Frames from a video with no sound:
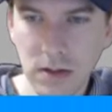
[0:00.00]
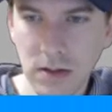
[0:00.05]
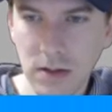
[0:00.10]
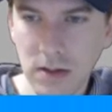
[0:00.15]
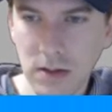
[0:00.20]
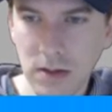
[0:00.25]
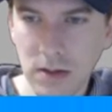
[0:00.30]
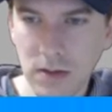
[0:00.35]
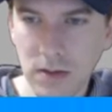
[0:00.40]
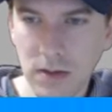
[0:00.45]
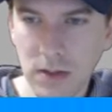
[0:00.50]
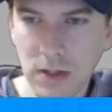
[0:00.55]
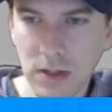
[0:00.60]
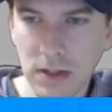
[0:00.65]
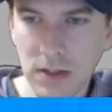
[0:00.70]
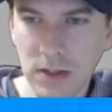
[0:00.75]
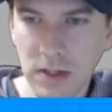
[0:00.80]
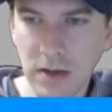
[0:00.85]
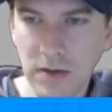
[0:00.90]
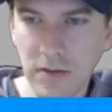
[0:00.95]
Don't need to
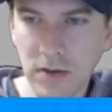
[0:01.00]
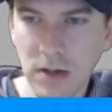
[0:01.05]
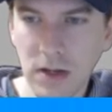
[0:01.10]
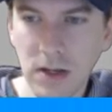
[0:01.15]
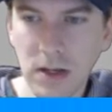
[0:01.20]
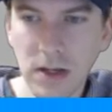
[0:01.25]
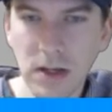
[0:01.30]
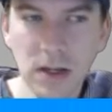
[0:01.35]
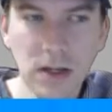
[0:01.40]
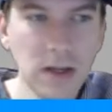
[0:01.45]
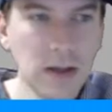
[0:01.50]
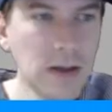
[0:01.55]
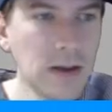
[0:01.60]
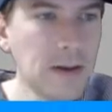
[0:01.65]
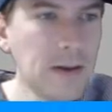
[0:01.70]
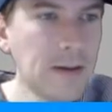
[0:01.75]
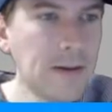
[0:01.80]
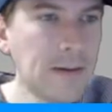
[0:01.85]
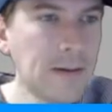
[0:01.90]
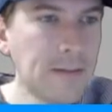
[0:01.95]
save it.
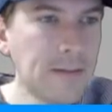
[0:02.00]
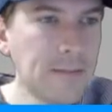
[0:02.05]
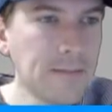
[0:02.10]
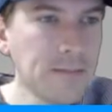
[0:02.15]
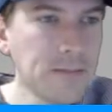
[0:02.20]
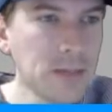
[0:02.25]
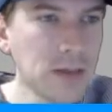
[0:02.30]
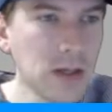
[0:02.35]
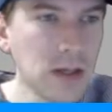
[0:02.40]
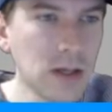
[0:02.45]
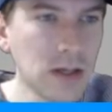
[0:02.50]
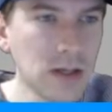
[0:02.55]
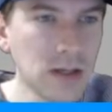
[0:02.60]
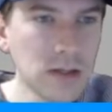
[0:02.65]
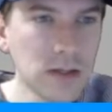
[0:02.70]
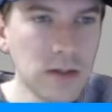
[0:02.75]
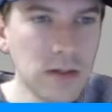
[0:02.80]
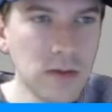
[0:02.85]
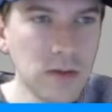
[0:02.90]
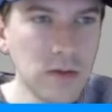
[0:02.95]

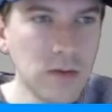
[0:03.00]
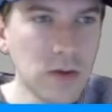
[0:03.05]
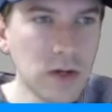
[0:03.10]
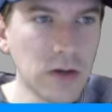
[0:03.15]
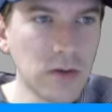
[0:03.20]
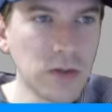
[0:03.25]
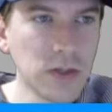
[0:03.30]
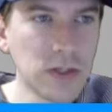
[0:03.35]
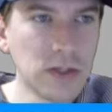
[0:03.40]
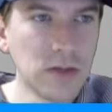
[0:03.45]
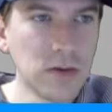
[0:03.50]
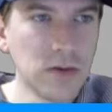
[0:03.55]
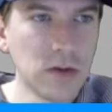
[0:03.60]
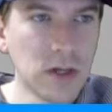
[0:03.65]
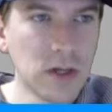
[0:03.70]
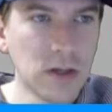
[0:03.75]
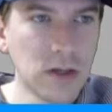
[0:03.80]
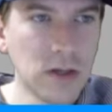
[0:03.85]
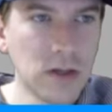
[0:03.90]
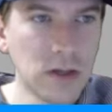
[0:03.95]
And do what I was
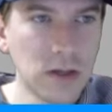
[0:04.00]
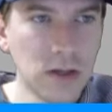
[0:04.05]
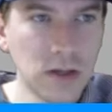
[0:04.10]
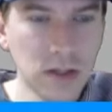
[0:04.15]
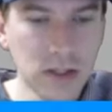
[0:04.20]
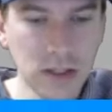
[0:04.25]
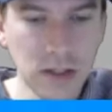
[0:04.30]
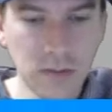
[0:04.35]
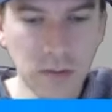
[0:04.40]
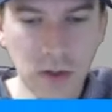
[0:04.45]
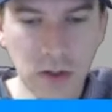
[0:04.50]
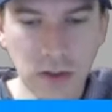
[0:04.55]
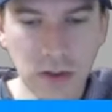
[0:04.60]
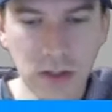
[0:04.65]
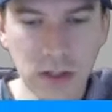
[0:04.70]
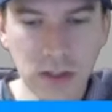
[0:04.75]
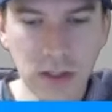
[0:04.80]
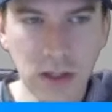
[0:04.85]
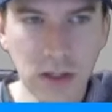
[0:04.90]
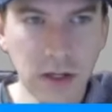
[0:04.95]
doing, except on
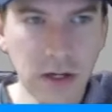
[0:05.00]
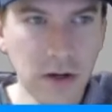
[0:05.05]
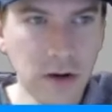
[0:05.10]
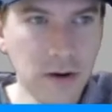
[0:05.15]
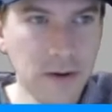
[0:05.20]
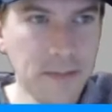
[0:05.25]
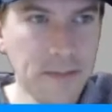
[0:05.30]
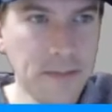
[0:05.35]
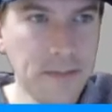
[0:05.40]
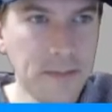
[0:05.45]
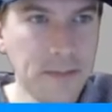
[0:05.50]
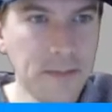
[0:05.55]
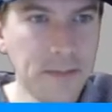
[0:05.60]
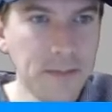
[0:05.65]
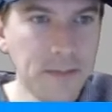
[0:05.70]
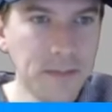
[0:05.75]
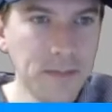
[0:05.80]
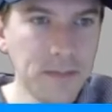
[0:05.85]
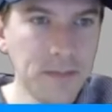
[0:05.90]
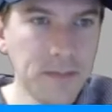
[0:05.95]
this layer.
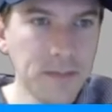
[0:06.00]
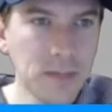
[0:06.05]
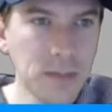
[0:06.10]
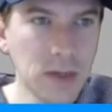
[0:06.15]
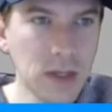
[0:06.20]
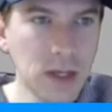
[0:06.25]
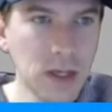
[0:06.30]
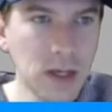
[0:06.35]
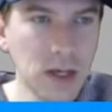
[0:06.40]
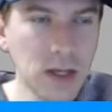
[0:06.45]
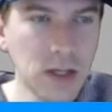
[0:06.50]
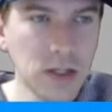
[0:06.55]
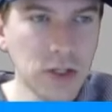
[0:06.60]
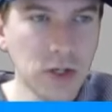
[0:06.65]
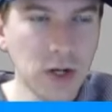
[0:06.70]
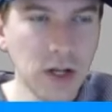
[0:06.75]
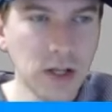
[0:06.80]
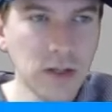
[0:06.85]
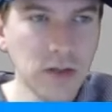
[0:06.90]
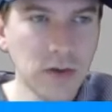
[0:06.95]
And
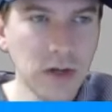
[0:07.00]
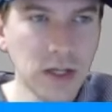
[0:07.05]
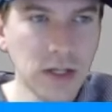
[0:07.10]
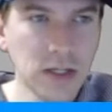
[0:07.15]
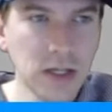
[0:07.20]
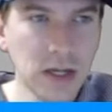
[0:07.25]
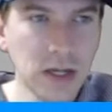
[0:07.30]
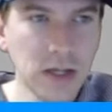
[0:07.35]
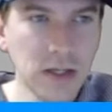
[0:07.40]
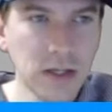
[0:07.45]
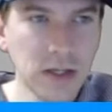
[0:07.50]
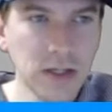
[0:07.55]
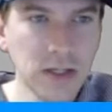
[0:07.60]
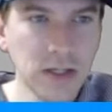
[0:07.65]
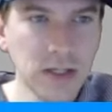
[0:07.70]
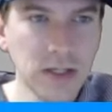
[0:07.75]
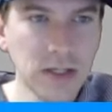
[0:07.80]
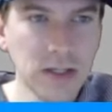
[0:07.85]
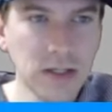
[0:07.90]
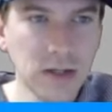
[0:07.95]
should I do
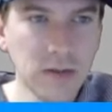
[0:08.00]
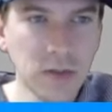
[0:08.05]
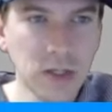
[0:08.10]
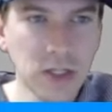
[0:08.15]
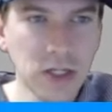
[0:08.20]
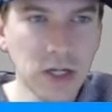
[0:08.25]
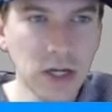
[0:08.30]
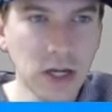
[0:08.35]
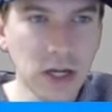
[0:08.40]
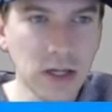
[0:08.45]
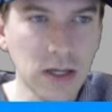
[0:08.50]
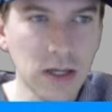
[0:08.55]
anti-aliasing? Let me check.